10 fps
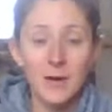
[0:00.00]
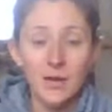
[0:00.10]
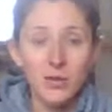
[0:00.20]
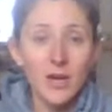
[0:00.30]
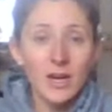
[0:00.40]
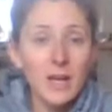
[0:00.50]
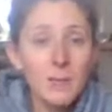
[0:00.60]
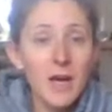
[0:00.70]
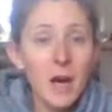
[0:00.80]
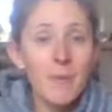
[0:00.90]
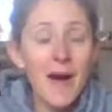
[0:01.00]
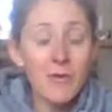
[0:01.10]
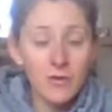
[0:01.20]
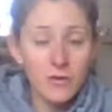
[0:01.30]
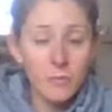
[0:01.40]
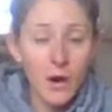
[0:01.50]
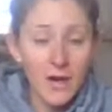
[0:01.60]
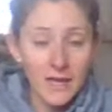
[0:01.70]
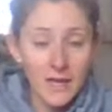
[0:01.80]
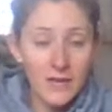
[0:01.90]
I'm going to talk a little bit about the
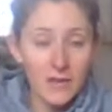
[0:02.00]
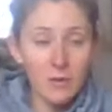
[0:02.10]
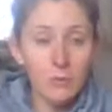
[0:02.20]
spine and